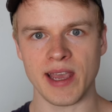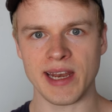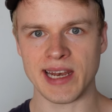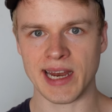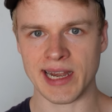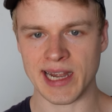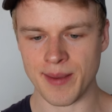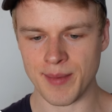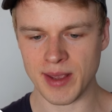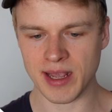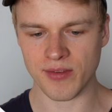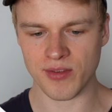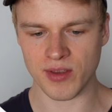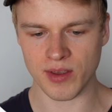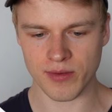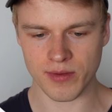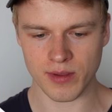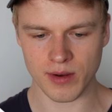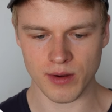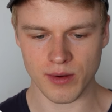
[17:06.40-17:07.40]
a dynamic
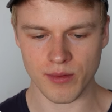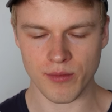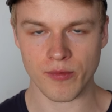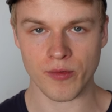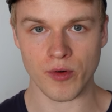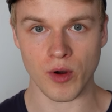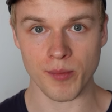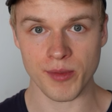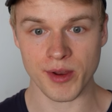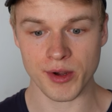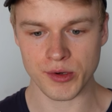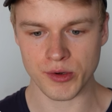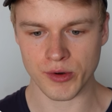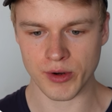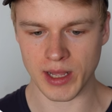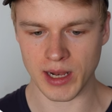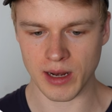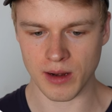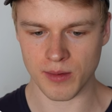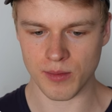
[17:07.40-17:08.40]
assistant from that
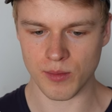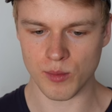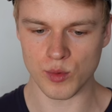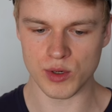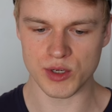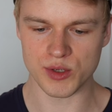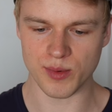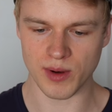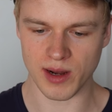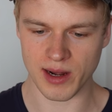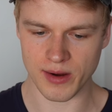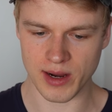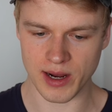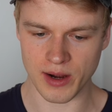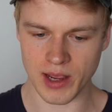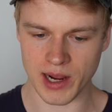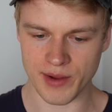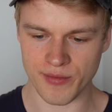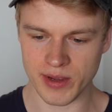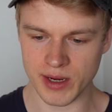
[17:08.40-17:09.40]
URL, which will
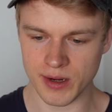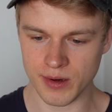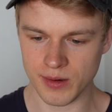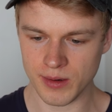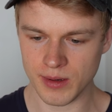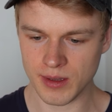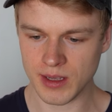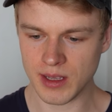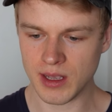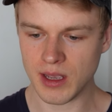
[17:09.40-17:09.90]
arrive here,